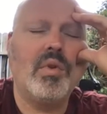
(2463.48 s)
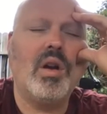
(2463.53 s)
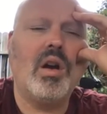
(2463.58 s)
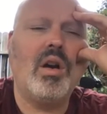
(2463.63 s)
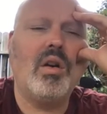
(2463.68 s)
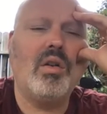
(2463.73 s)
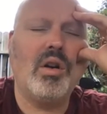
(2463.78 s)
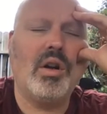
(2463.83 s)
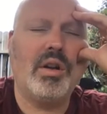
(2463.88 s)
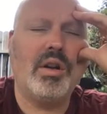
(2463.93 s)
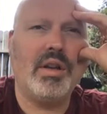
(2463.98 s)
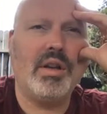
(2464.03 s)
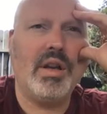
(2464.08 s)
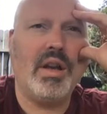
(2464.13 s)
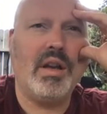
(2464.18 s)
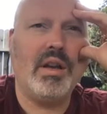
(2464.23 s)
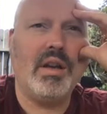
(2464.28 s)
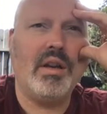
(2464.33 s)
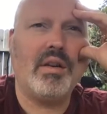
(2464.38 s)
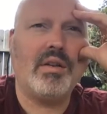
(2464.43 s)
Oh, got it.
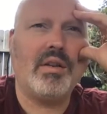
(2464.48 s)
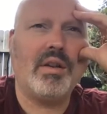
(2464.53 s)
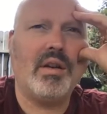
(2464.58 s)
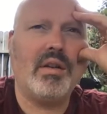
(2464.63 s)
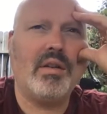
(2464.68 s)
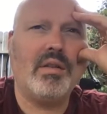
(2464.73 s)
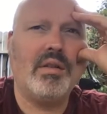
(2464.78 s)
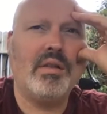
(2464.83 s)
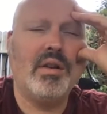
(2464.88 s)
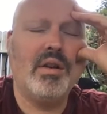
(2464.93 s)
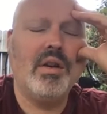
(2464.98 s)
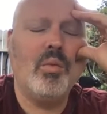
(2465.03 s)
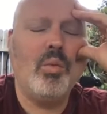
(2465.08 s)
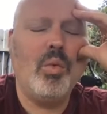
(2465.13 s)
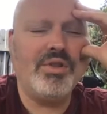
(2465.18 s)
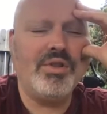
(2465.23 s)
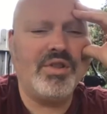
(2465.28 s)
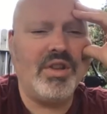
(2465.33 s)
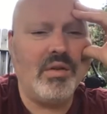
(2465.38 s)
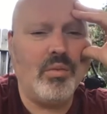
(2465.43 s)
Yeah, yeah. Okay.
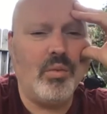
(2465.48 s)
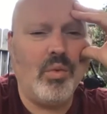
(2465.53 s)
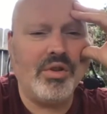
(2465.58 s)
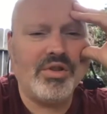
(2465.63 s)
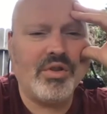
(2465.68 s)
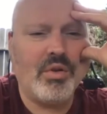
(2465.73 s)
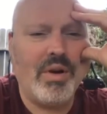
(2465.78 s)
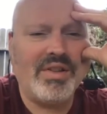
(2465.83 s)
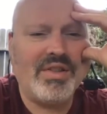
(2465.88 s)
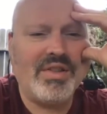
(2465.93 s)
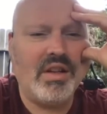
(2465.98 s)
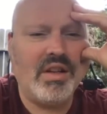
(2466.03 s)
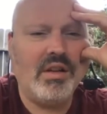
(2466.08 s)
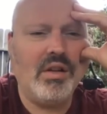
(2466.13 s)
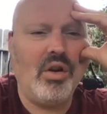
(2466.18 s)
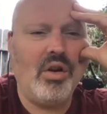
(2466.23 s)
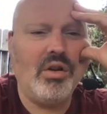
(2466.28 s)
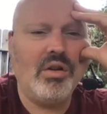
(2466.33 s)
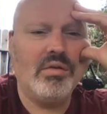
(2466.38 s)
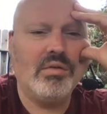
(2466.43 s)
What's the but, what's Questing
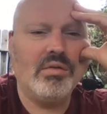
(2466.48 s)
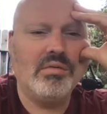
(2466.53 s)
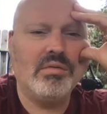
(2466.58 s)
Log?